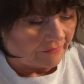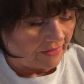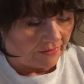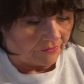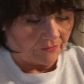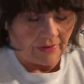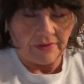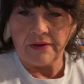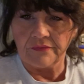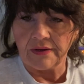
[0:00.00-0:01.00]
no, I
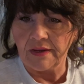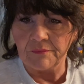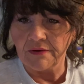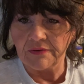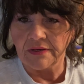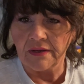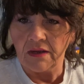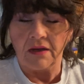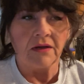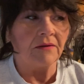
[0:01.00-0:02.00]
know the name of it.
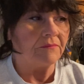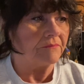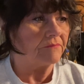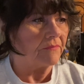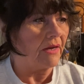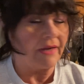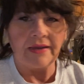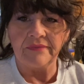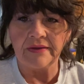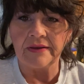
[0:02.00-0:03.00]
I
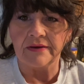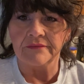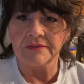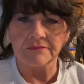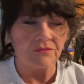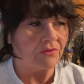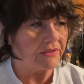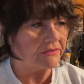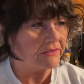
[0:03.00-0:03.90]
can't think of it. What is